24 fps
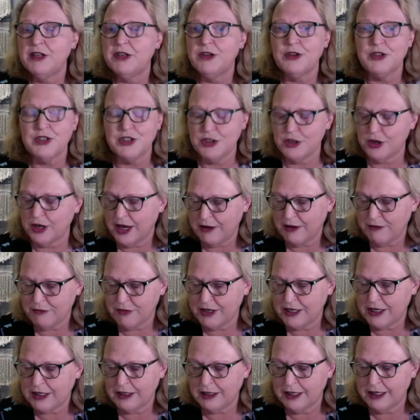because not
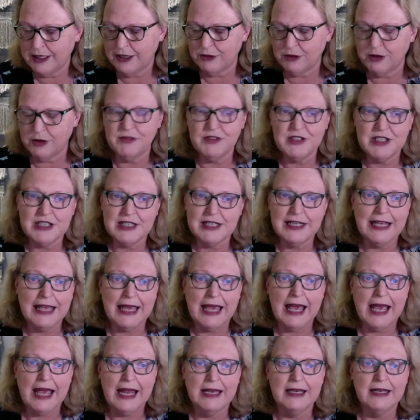every cleaner obviously
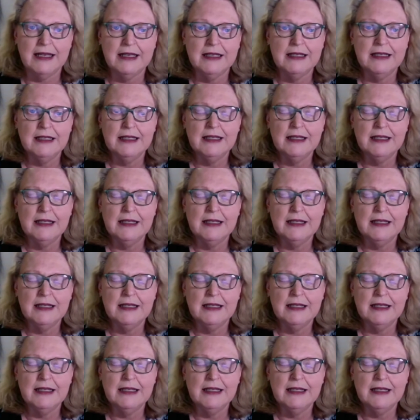can